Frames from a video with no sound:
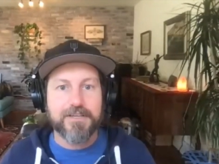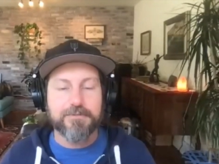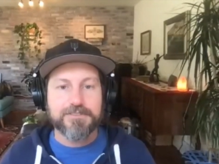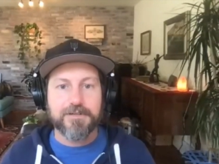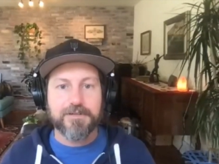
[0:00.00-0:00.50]

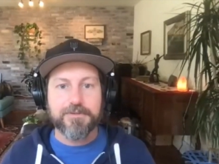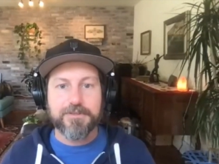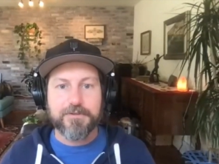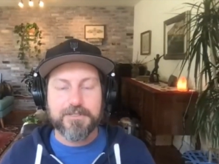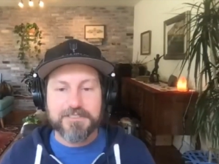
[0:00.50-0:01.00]
we'll start with the
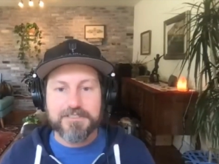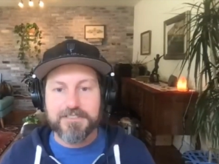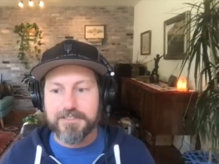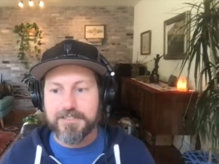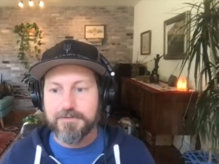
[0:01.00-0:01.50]
questions in
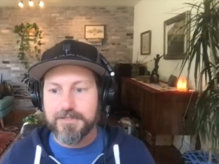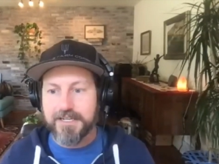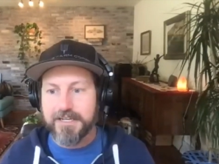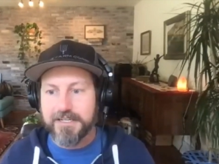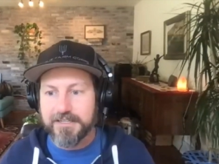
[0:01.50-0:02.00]
the
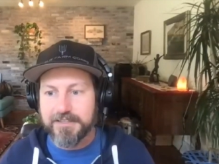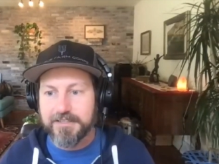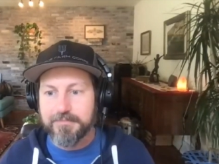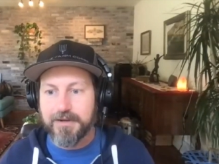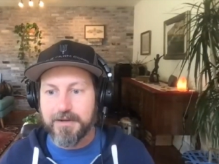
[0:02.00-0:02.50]
Q&A and
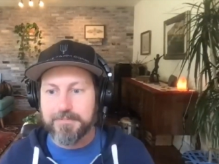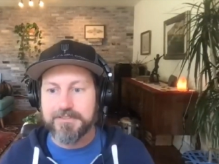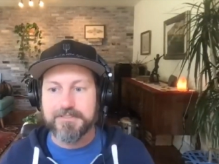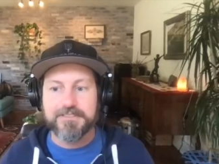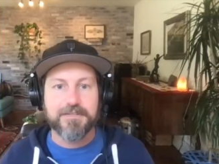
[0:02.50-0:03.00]
then pop
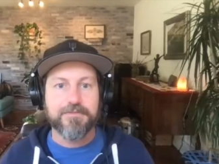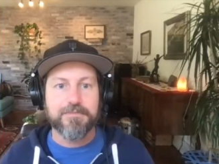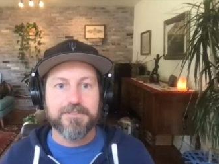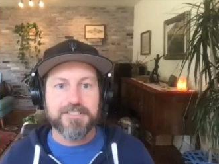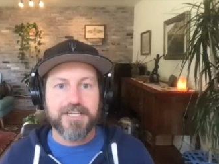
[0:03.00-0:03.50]
into some from
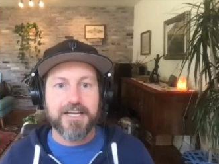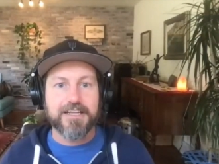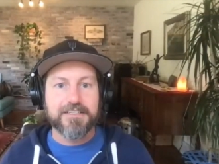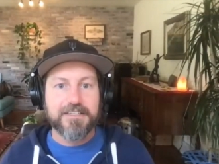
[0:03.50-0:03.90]
the chat.